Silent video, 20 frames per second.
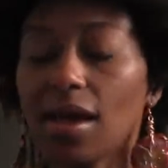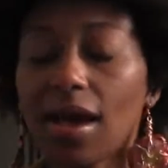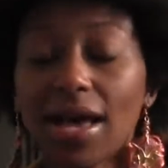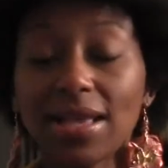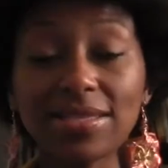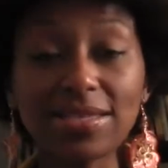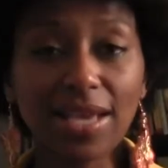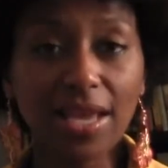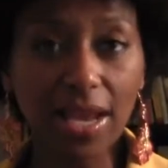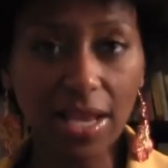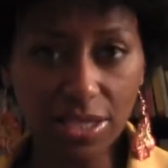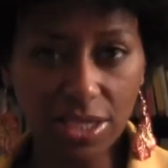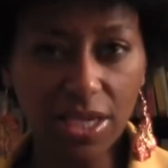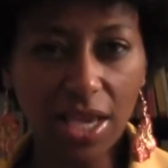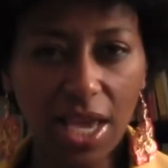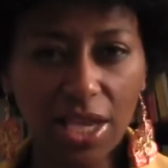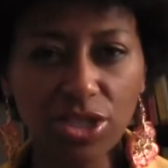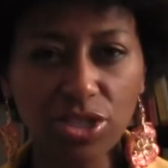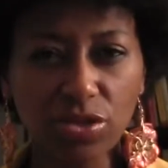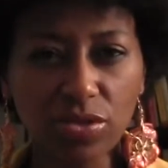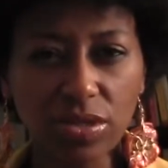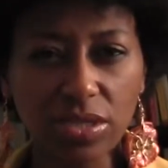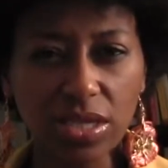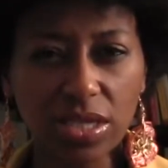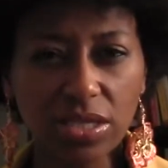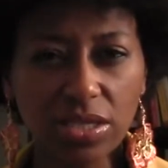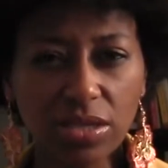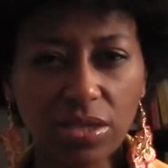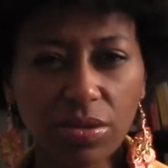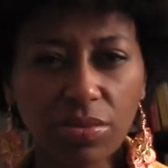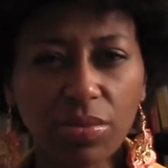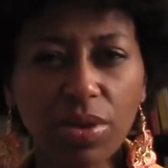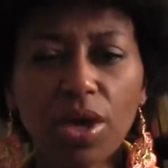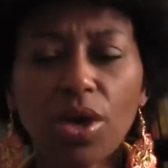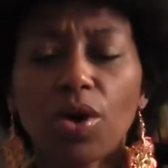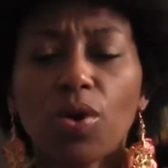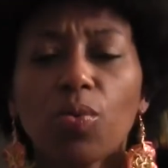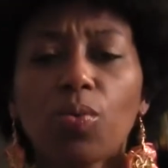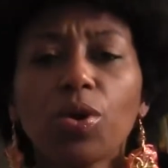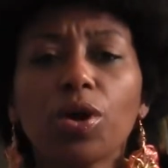I said, educational system.
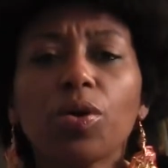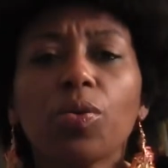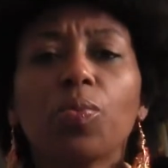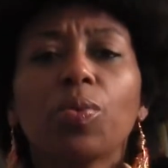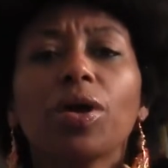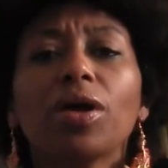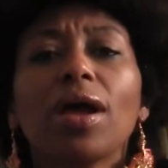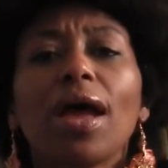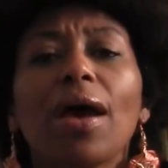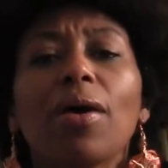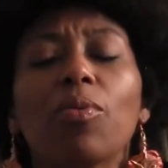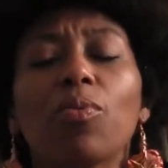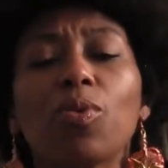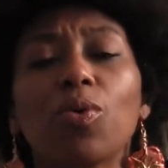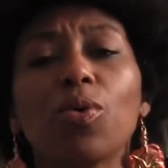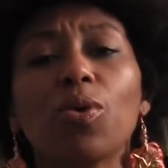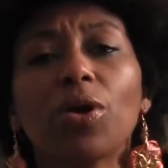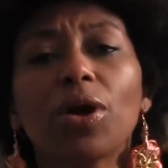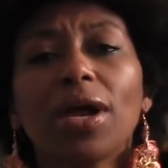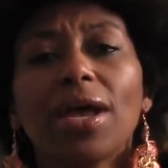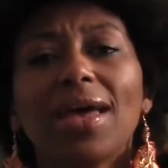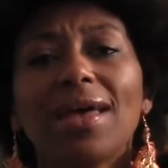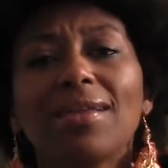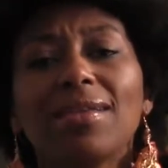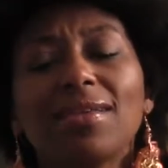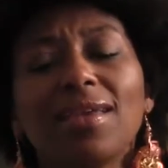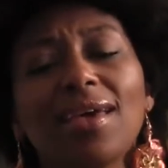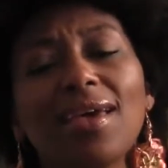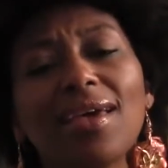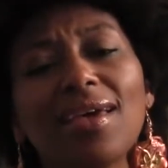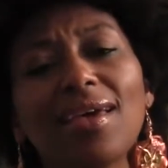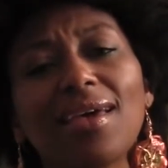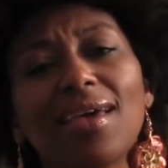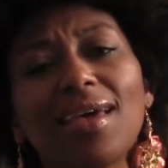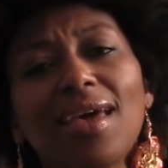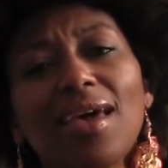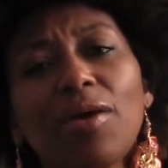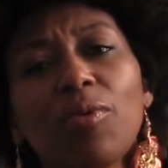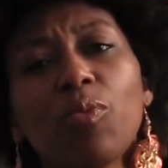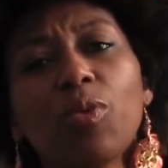We're at war, and
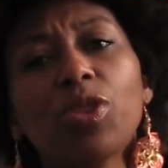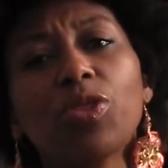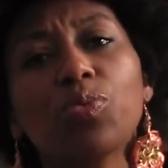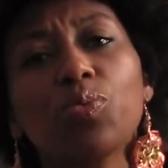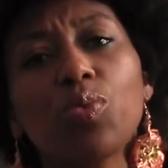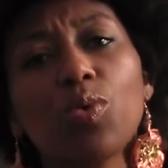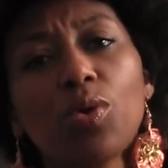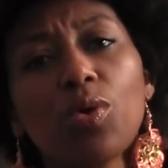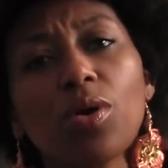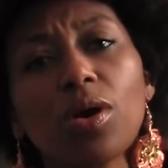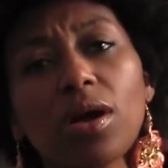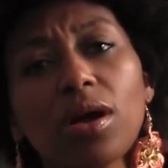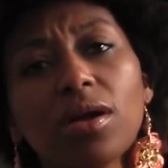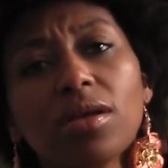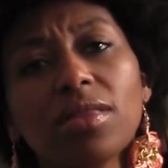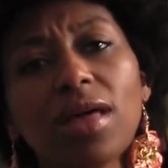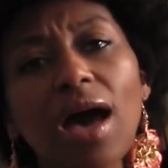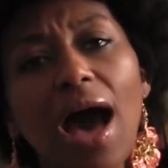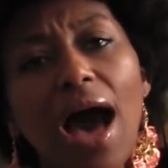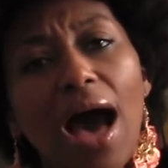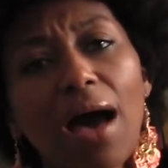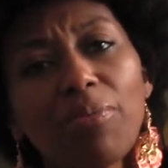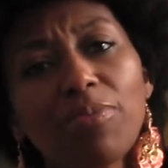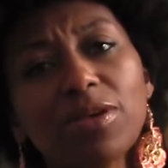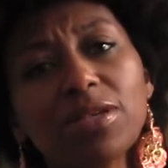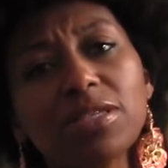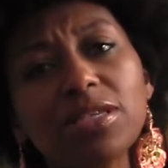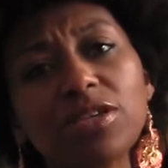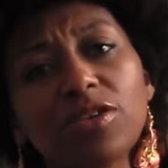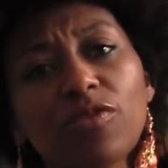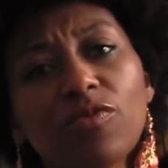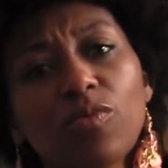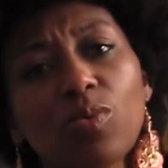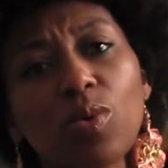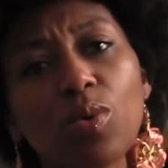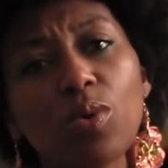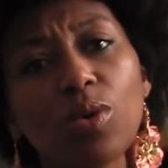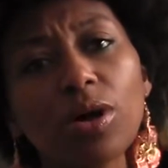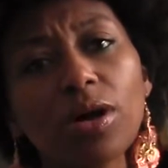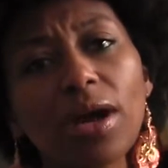with war, the opposite of
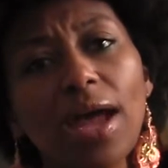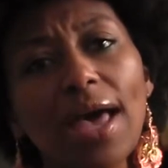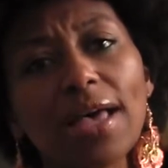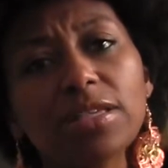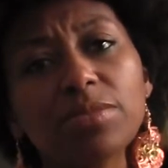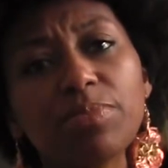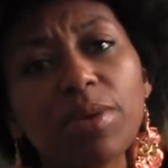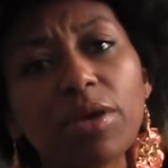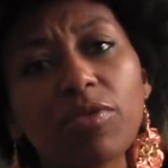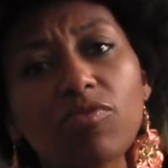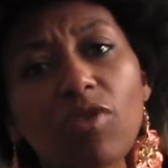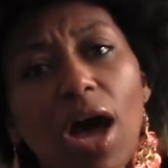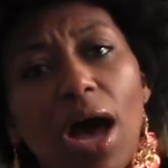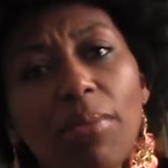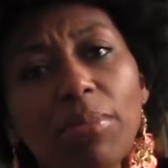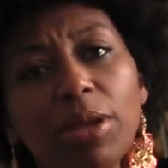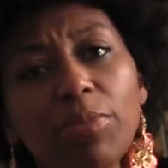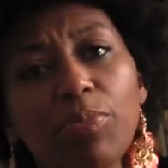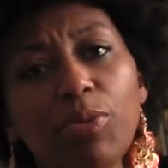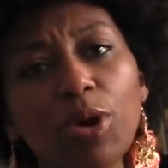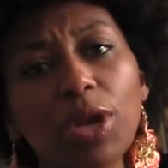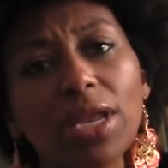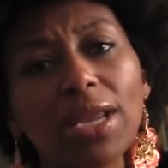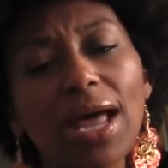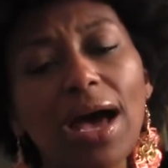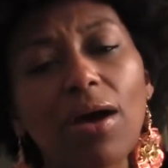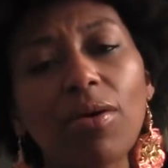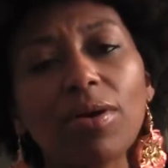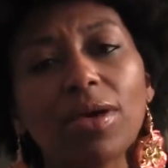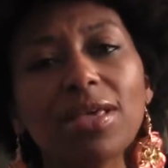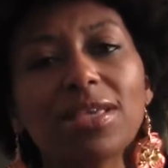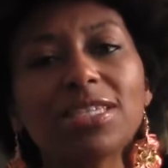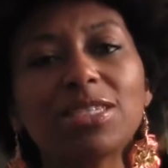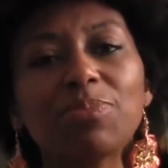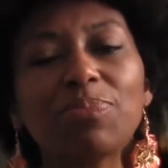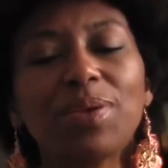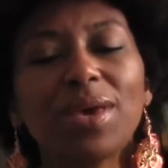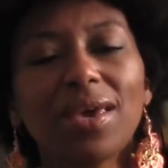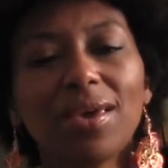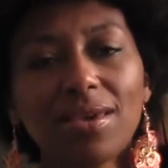war, as Mitt Romney pointed out,
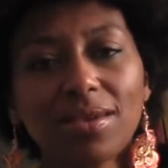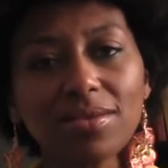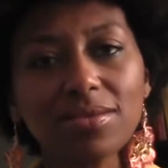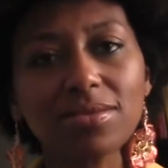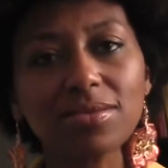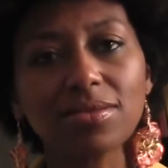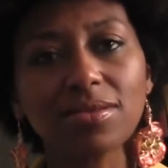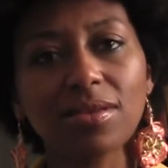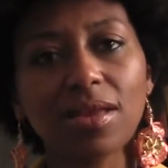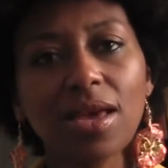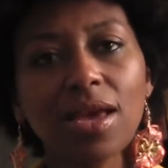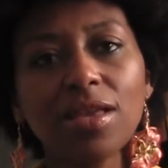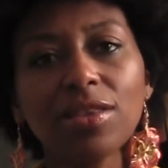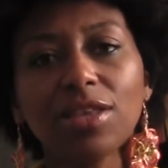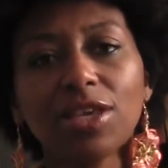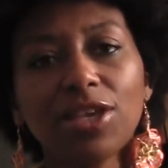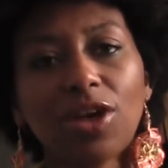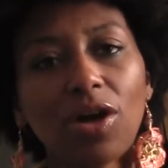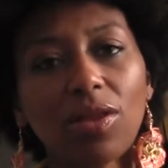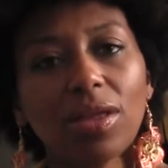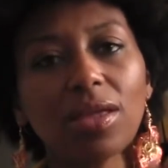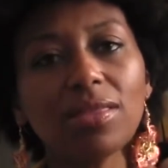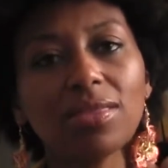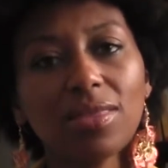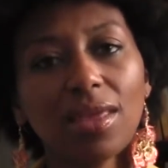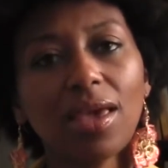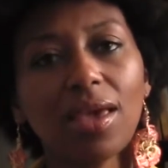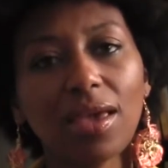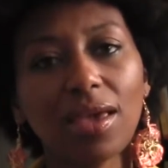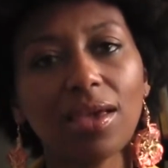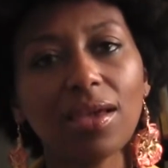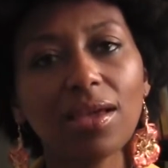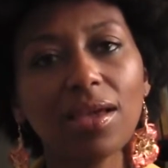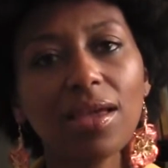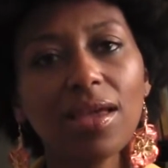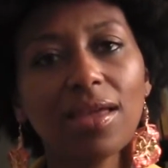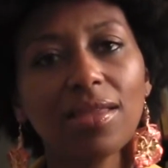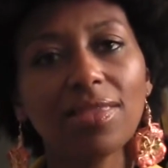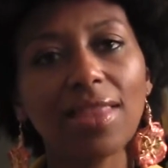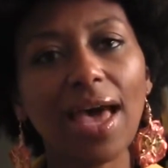is peace. The only thing
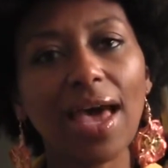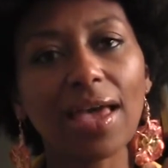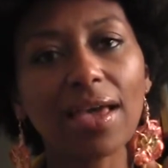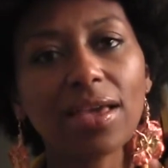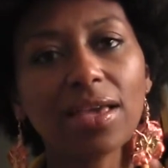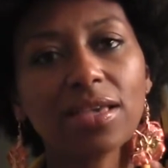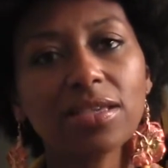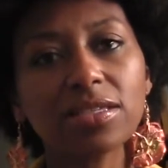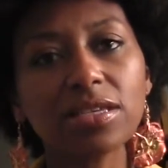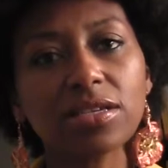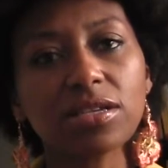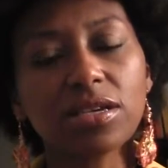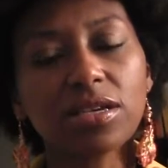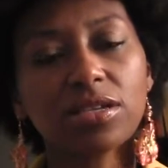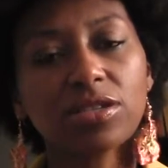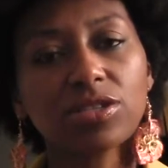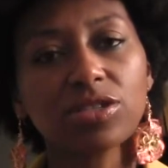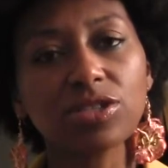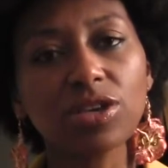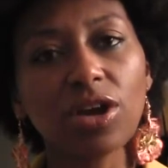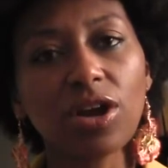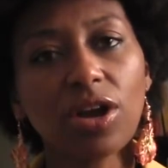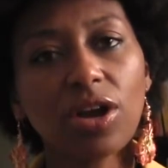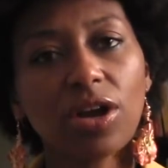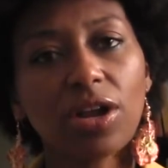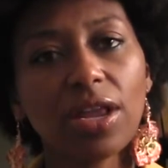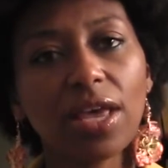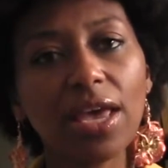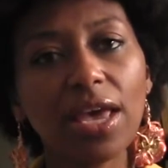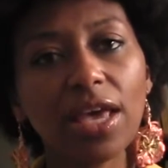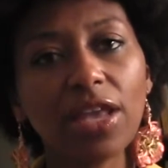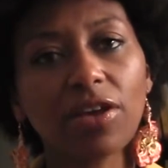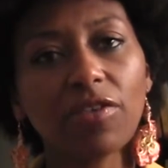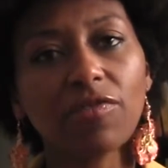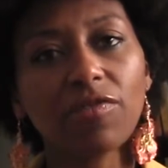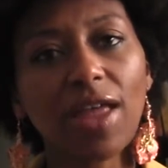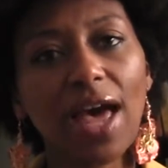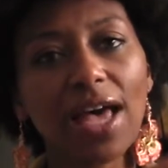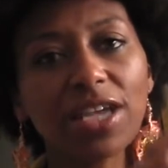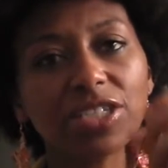that is a concern in a
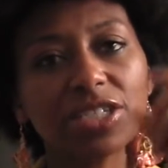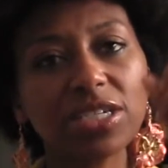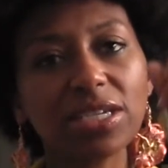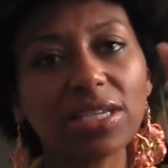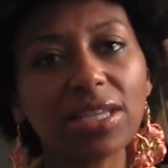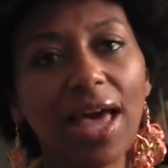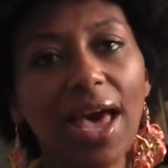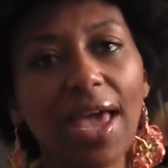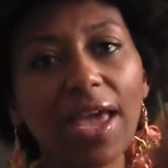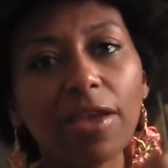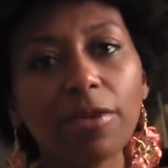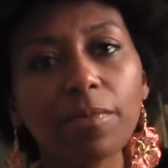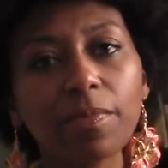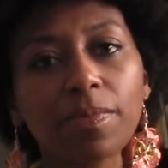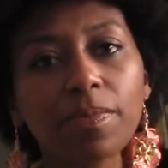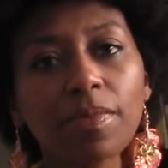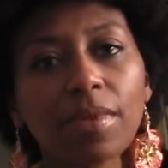flashing light,